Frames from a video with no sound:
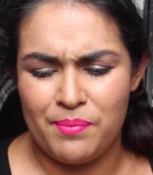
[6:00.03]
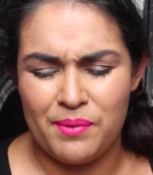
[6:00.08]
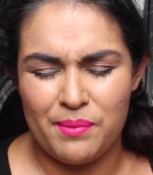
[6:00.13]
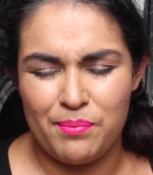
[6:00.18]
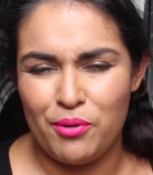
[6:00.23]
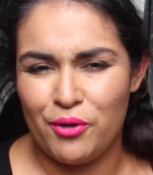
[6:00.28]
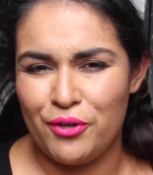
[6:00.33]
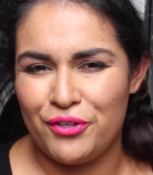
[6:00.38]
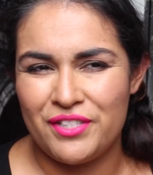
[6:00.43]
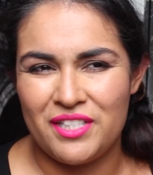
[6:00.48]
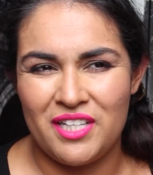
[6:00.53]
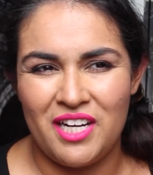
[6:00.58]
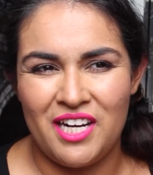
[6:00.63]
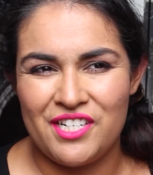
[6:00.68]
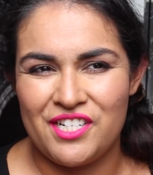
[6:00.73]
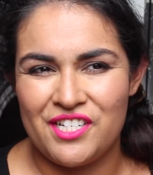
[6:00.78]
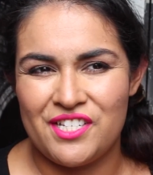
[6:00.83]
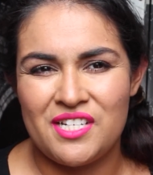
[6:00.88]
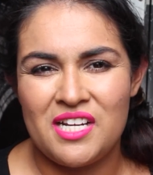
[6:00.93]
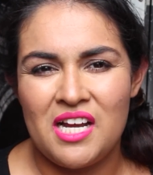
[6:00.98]
but personally
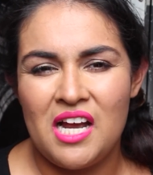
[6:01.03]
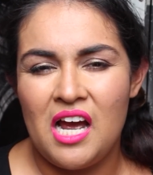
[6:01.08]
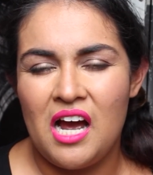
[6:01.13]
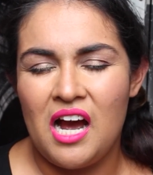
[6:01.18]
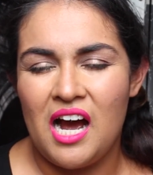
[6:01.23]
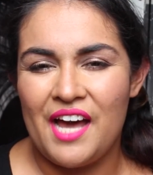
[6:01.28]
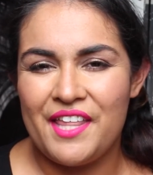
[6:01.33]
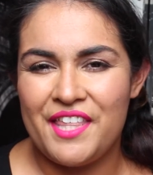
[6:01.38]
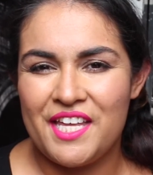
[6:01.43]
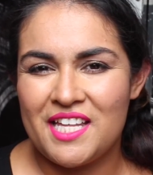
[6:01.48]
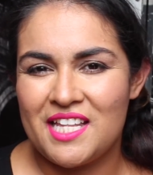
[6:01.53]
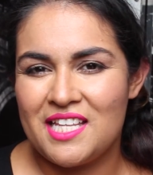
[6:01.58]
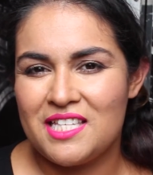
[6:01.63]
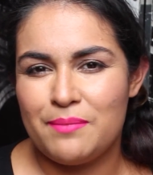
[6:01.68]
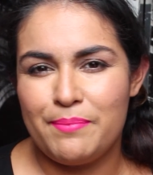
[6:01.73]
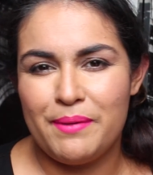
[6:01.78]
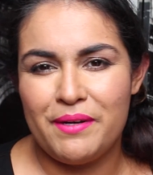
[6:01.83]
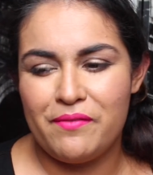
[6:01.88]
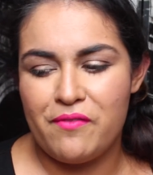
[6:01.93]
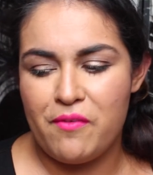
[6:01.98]
I think there's
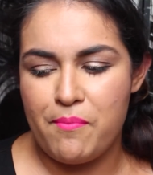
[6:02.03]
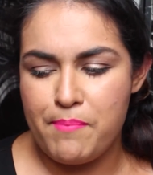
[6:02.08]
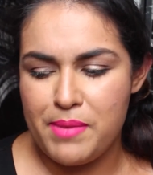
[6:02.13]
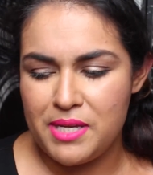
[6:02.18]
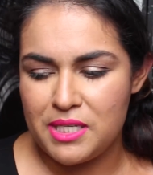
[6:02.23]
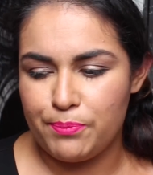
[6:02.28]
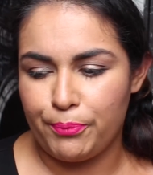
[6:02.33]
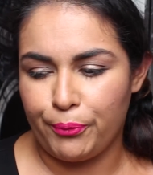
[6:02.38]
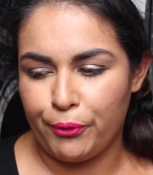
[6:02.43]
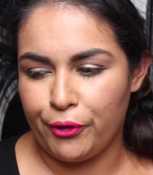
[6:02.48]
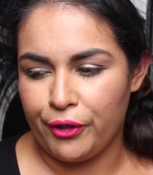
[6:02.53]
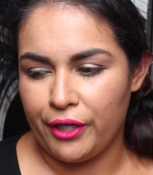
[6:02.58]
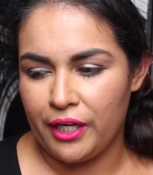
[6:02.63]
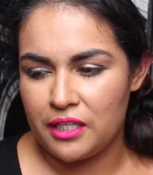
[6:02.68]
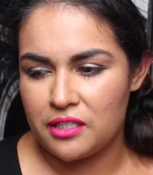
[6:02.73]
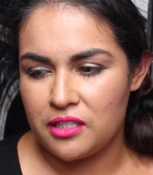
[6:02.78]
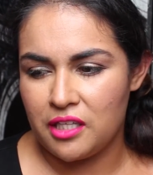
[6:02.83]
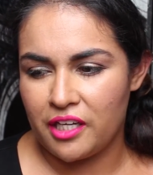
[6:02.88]
a bit of a missed product.